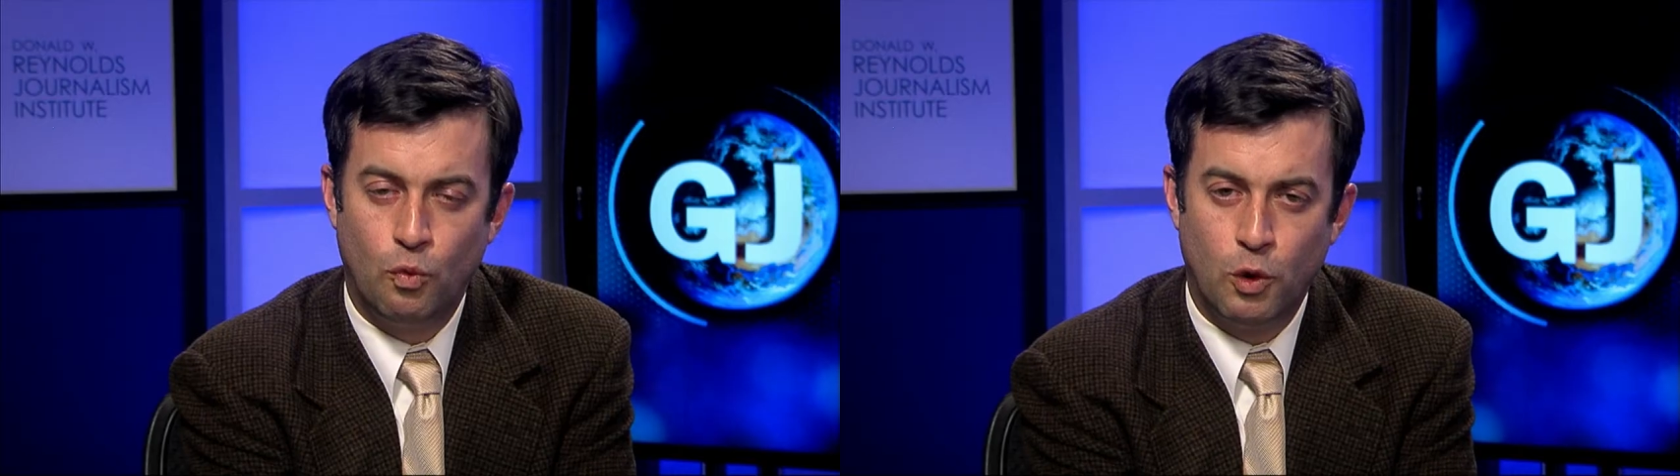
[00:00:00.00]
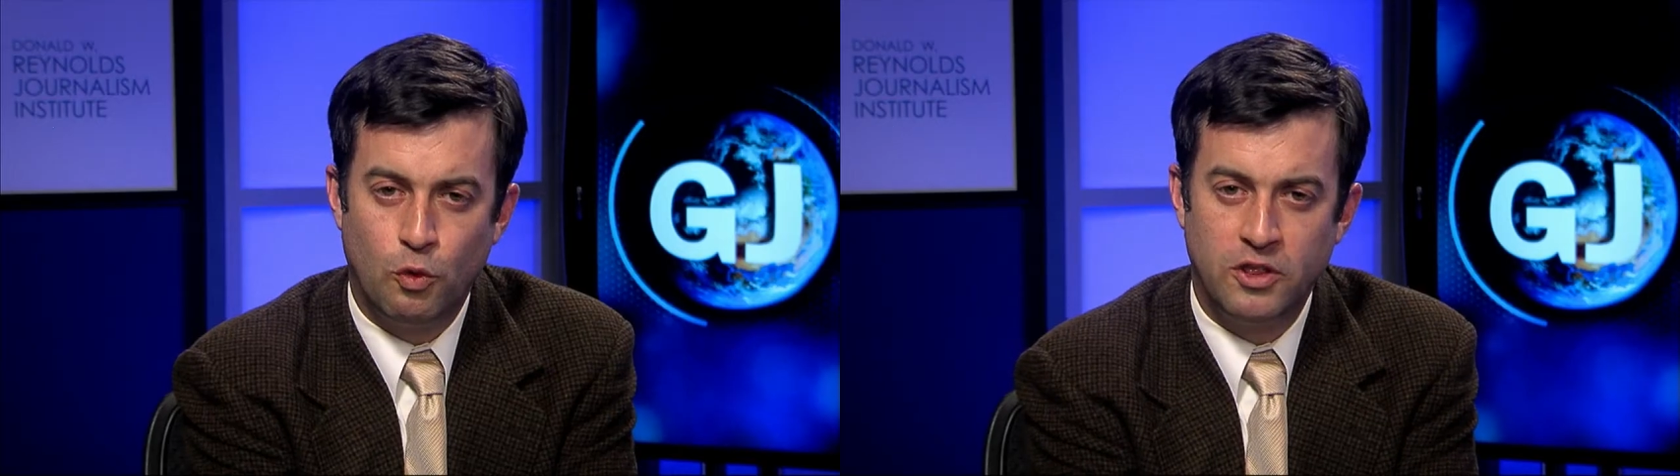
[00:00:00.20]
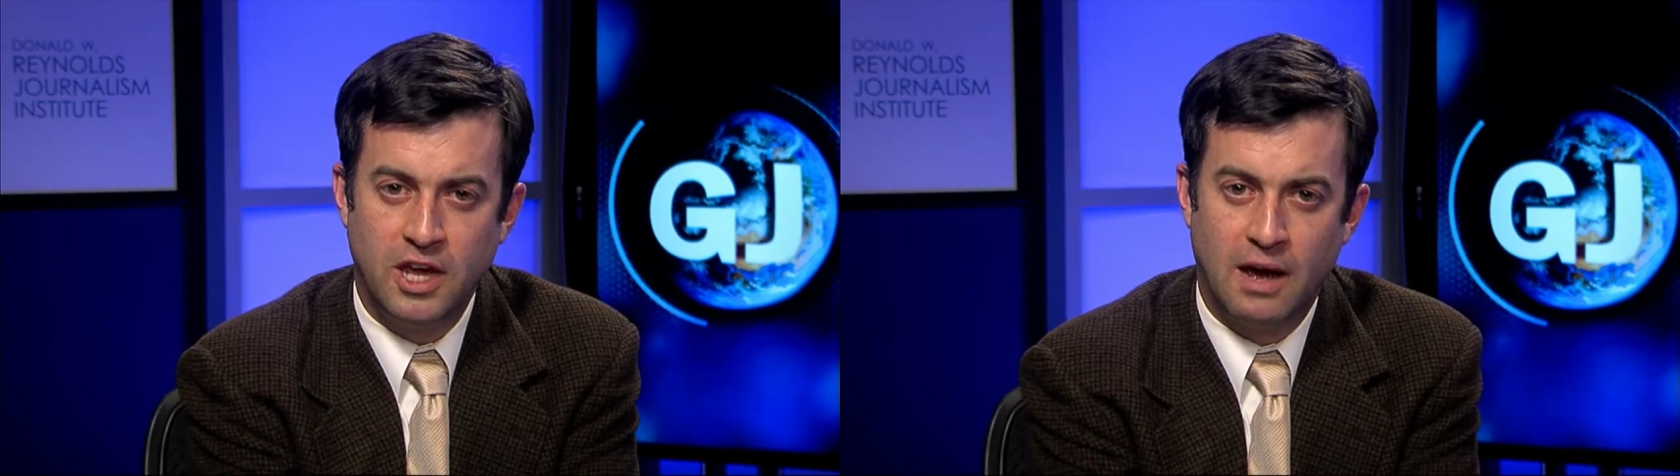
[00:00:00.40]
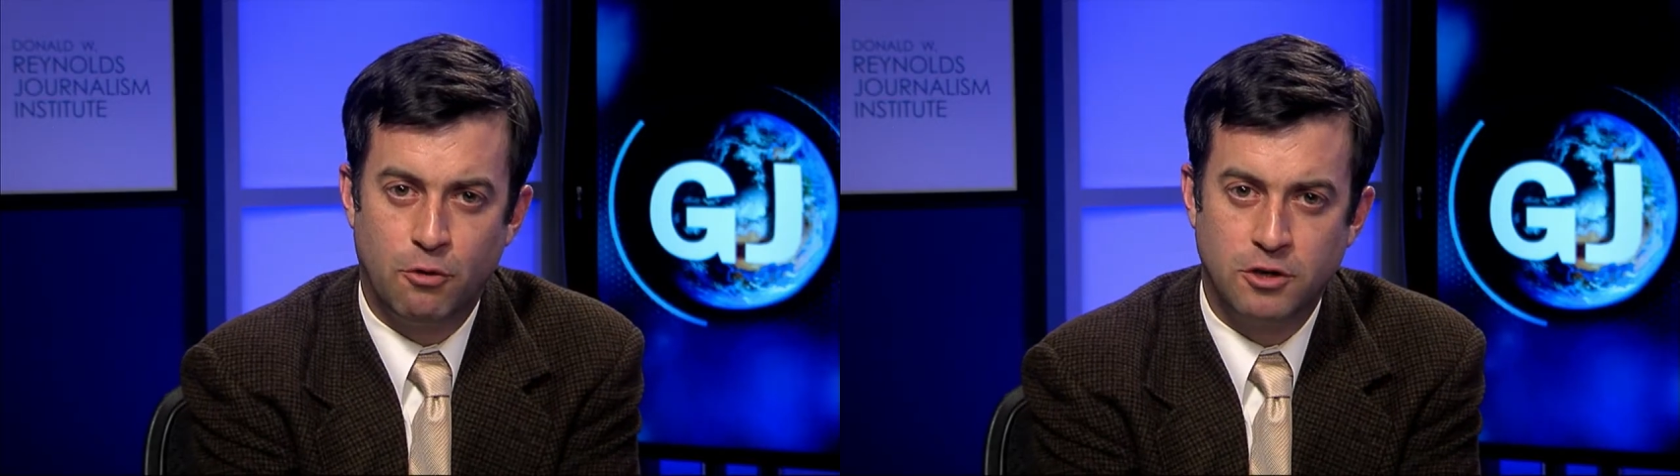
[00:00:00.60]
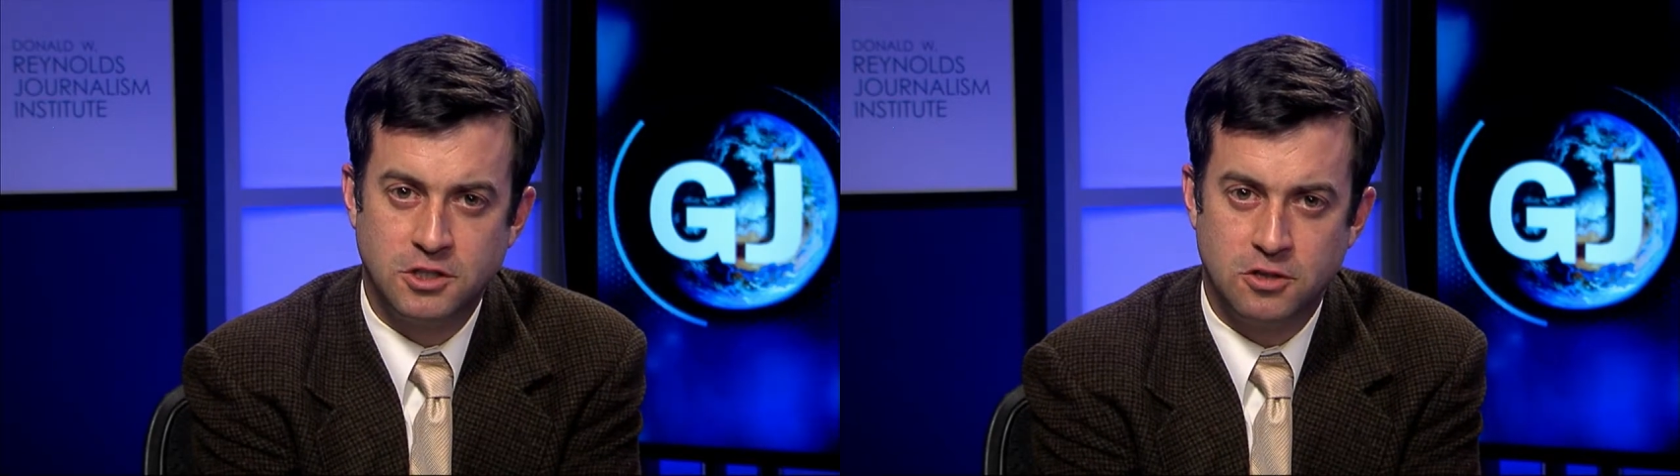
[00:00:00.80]
well, when the
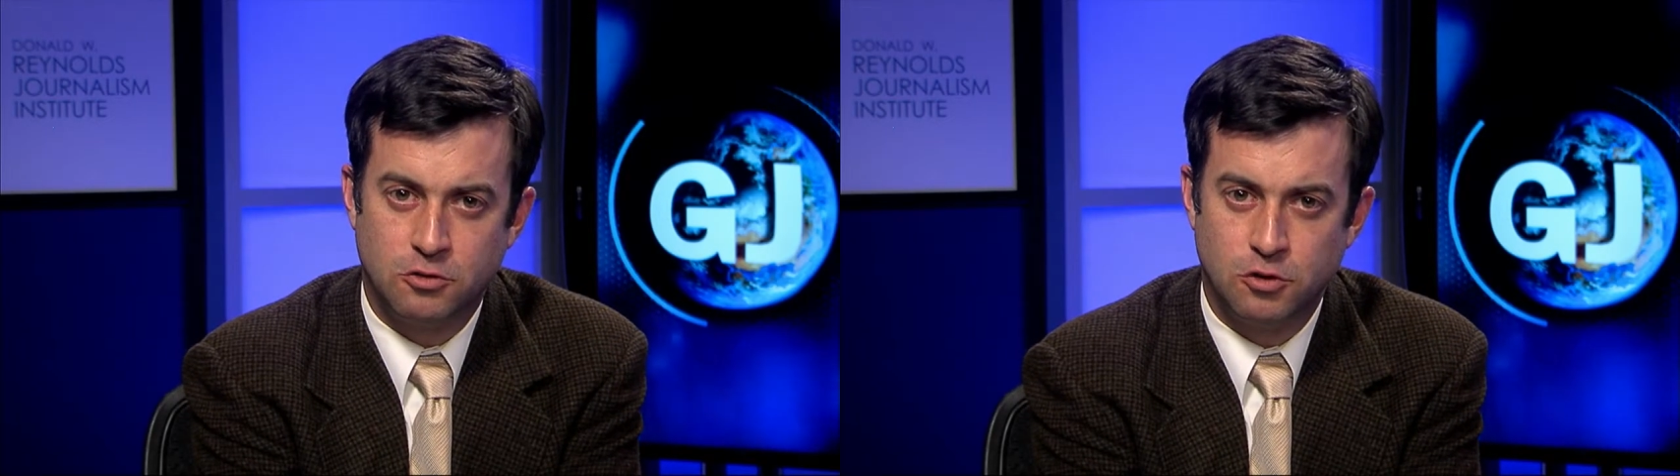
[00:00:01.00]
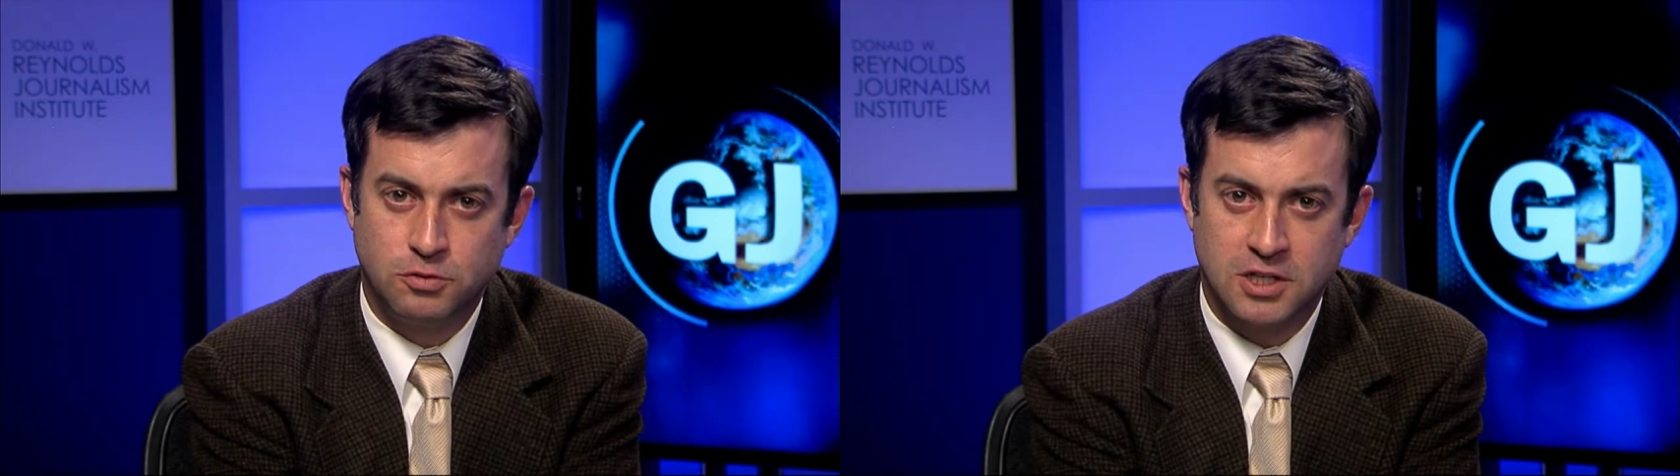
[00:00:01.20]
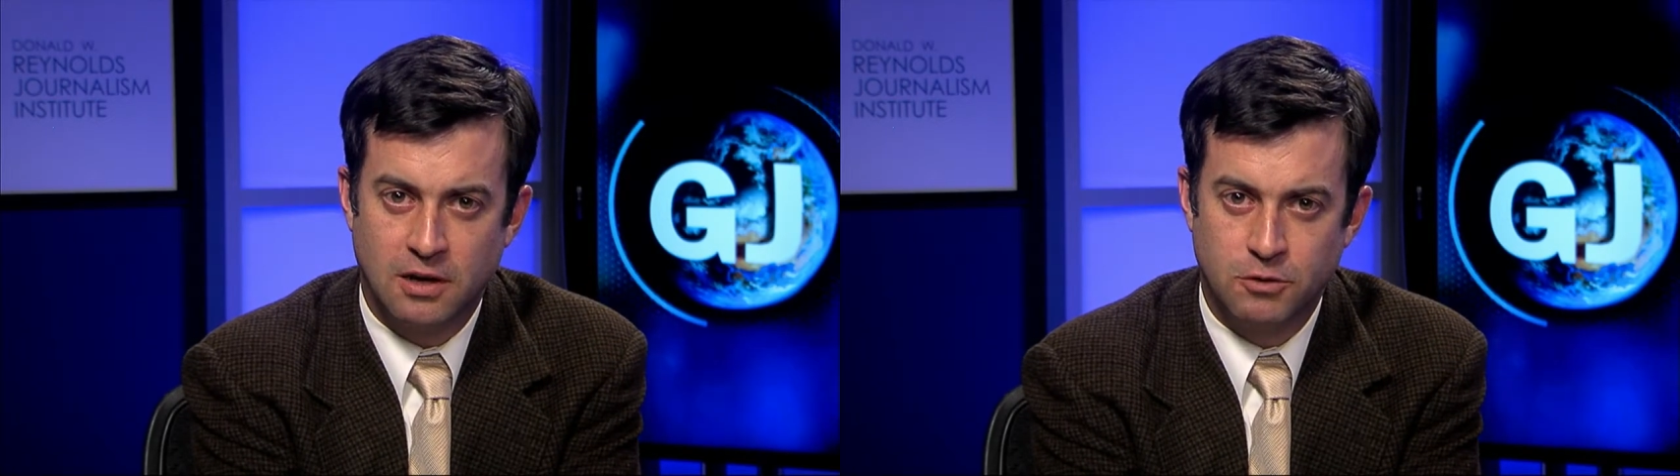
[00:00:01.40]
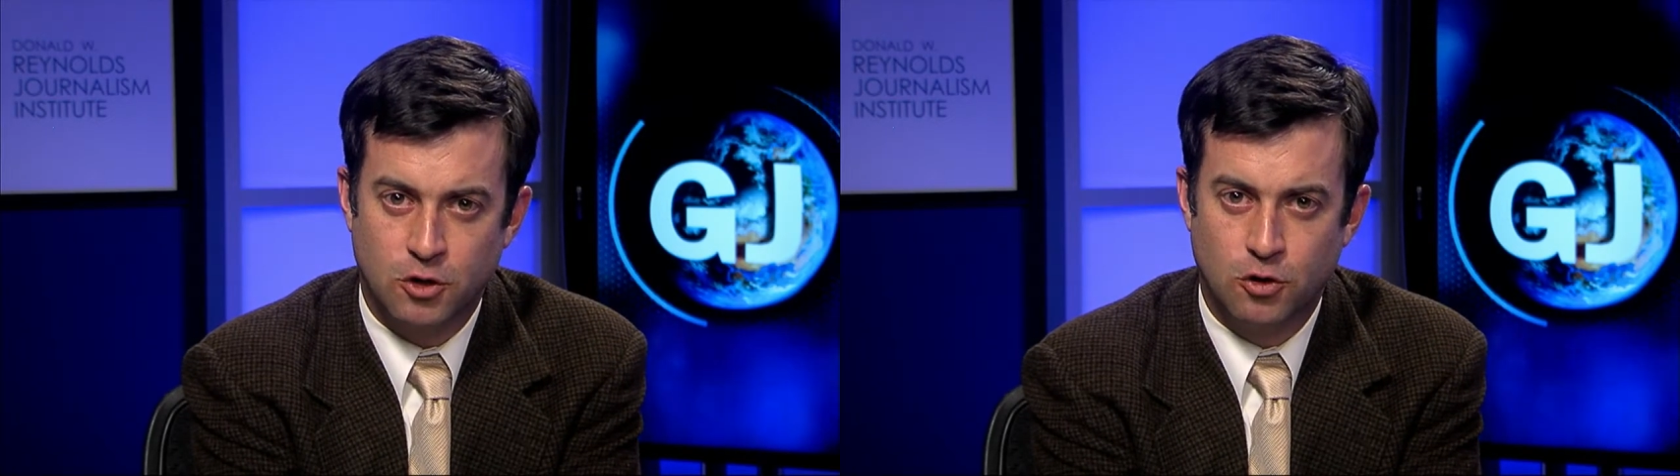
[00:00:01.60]
Aboriginal groups come to